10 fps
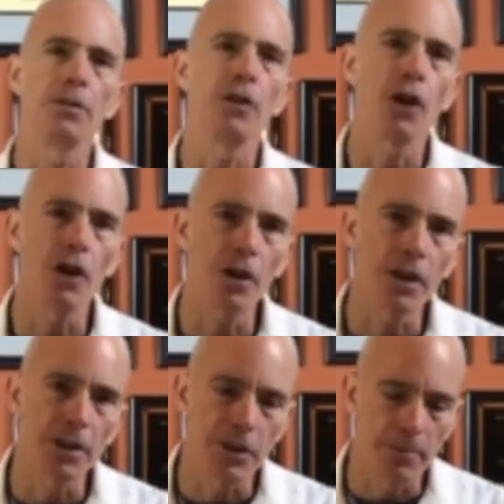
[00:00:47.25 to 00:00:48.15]

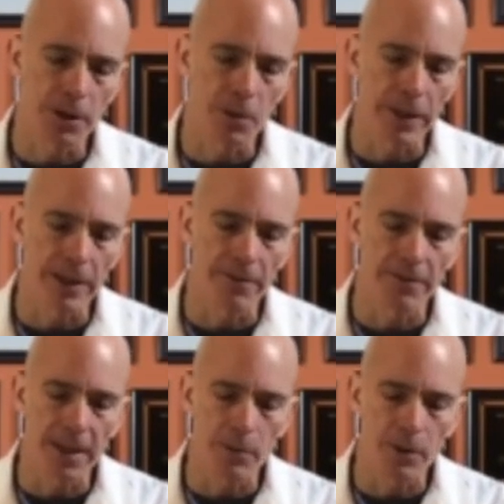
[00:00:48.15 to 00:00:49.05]
cartilage in between the
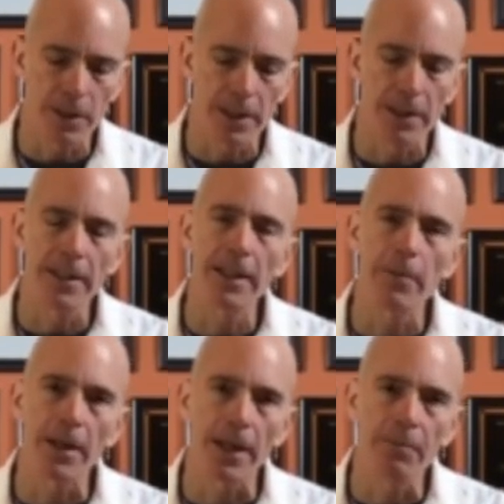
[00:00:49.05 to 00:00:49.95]
femur and the
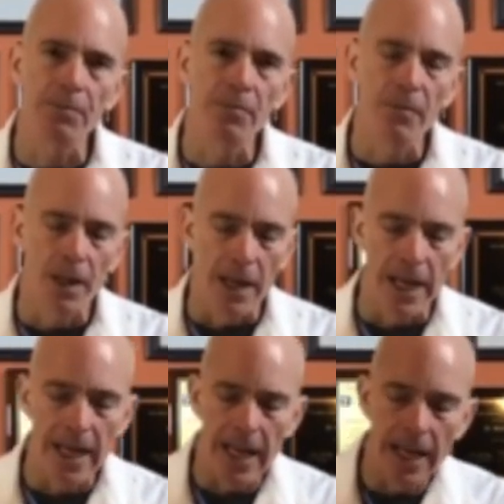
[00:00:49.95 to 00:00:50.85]
tibia.
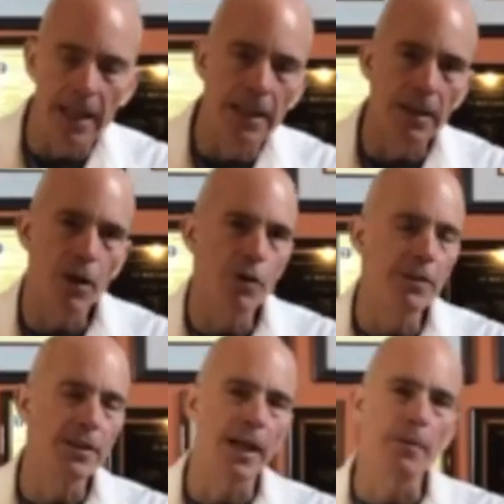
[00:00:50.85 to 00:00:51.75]
And
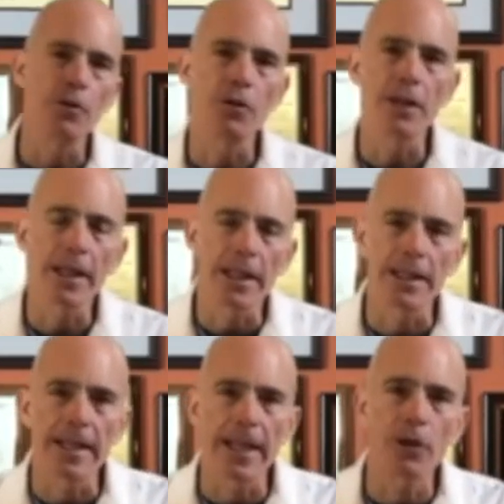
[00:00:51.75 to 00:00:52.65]
oftentimes you can get
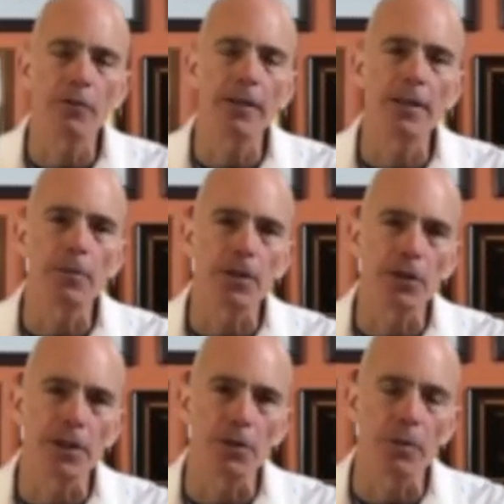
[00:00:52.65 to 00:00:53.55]
a tear of it,
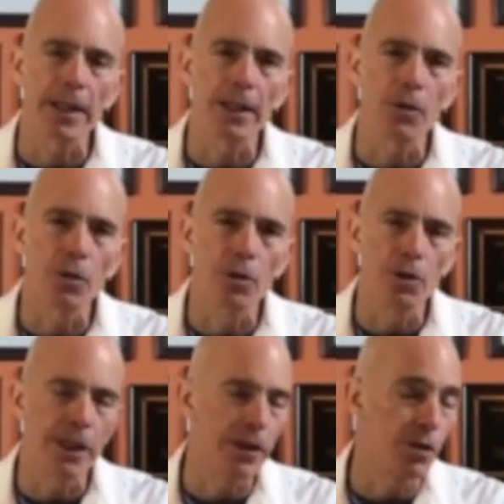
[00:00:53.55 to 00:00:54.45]
especially as we get
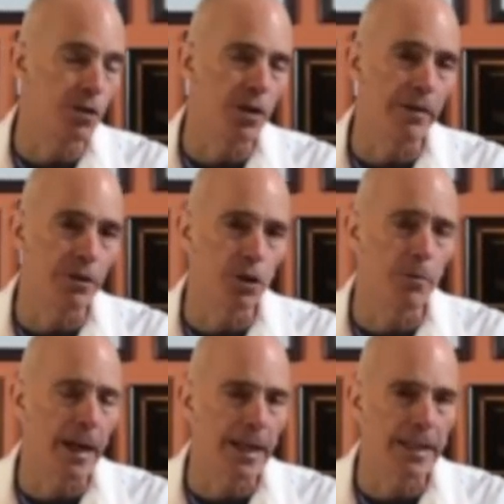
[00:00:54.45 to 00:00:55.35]
older. You can also have a
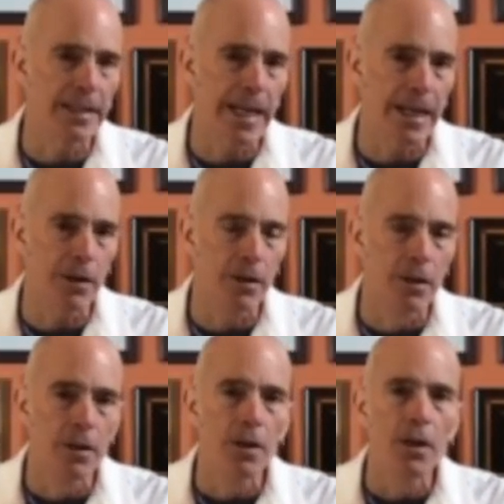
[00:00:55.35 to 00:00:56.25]
traumatic tear
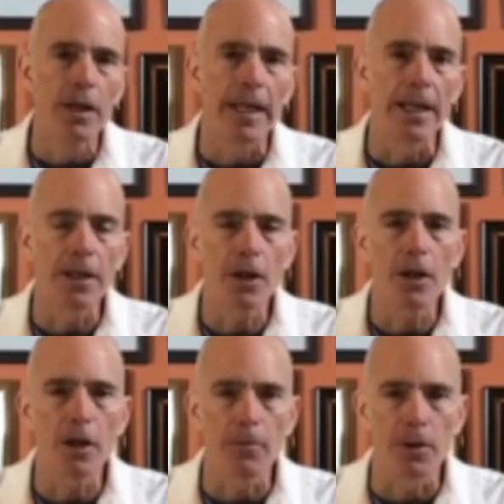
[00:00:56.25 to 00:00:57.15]
in a
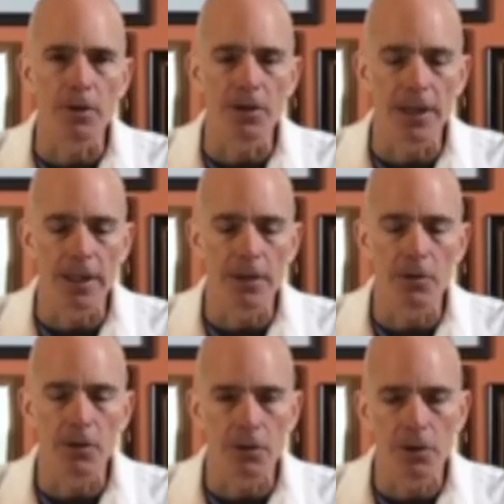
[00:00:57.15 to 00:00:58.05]
younger person, and
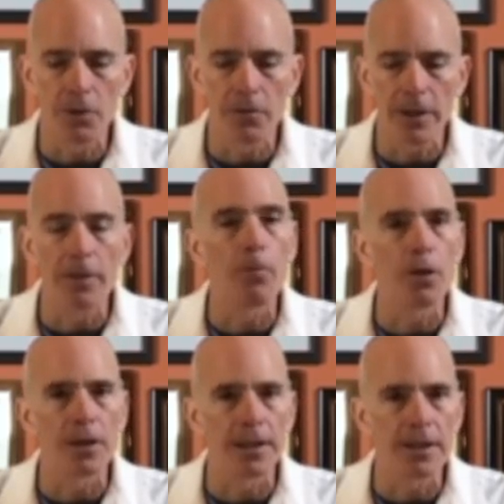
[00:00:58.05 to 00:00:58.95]
those are two very
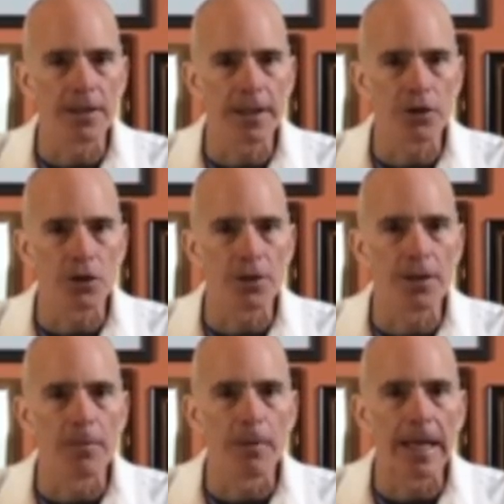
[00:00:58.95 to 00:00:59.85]
important distinctions
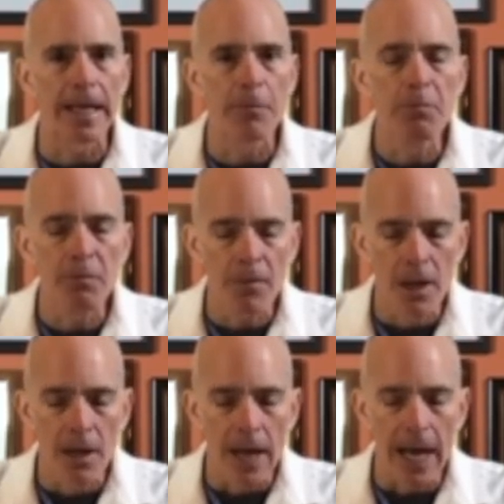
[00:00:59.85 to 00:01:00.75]
to make,
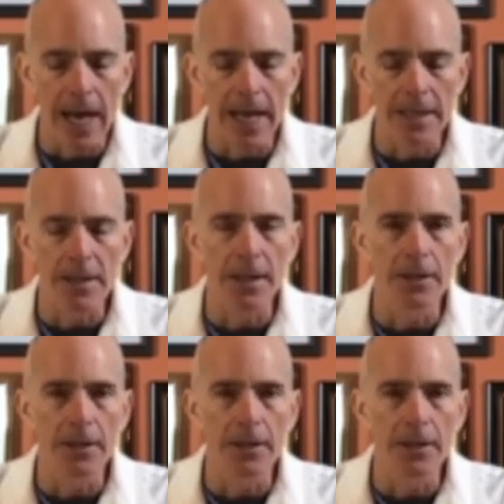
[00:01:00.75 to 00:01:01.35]
as a